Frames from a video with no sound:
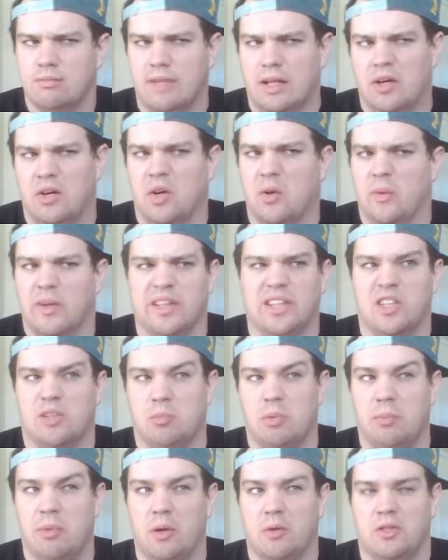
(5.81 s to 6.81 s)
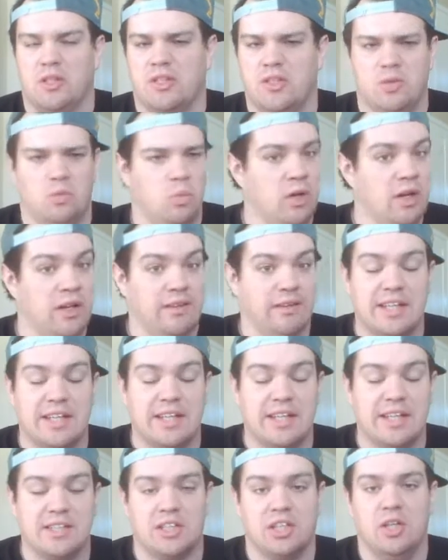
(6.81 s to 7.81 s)
I don't know when this will be posted, so one of the
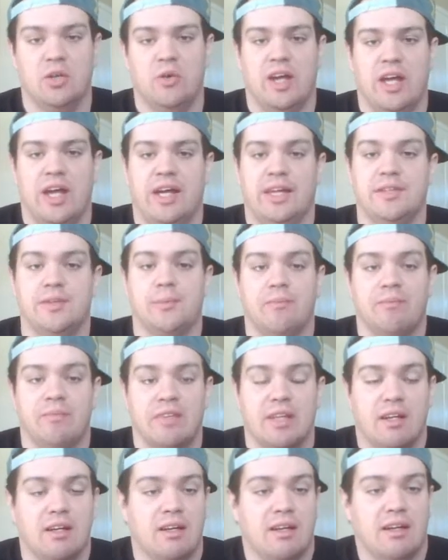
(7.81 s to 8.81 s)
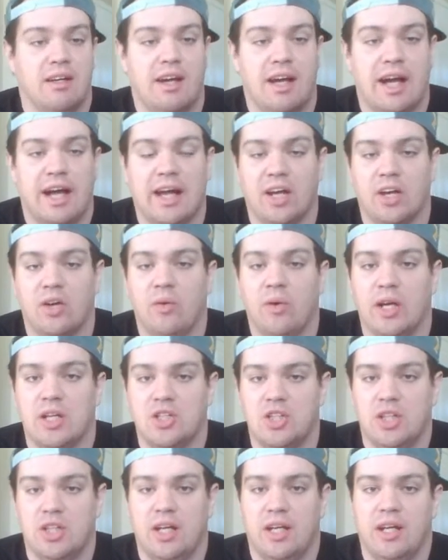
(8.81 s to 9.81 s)
last Q&As, I got a
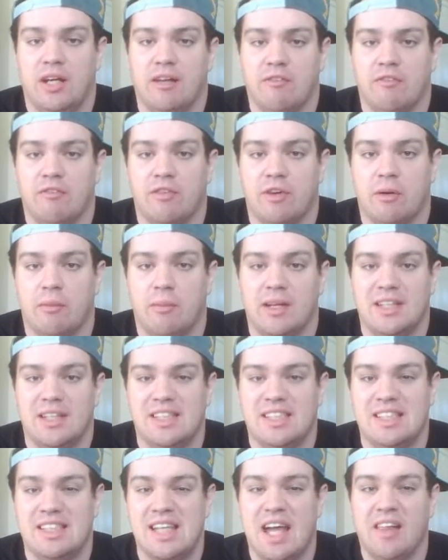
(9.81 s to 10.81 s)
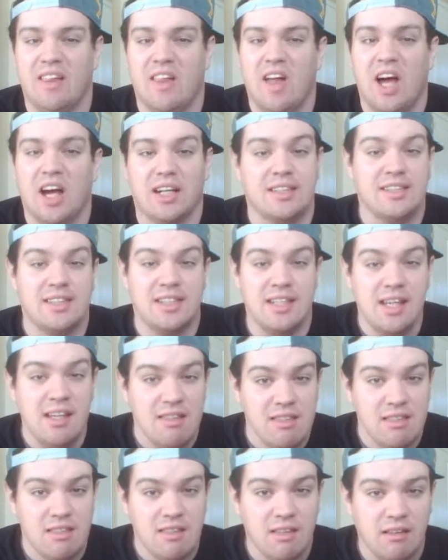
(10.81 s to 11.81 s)
question from
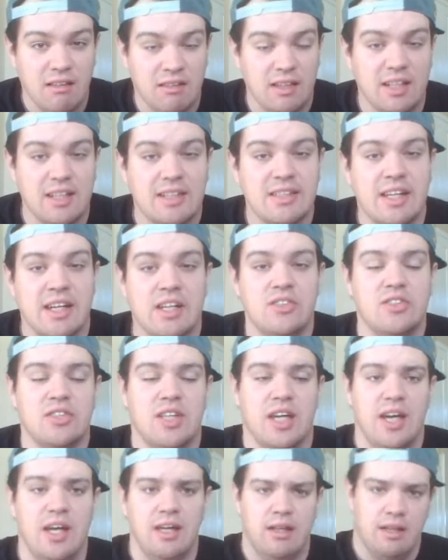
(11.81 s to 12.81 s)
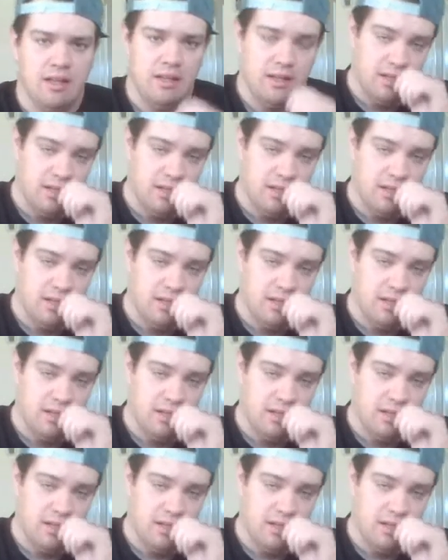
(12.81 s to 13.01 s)
Zayloxithe, I think is how you say it,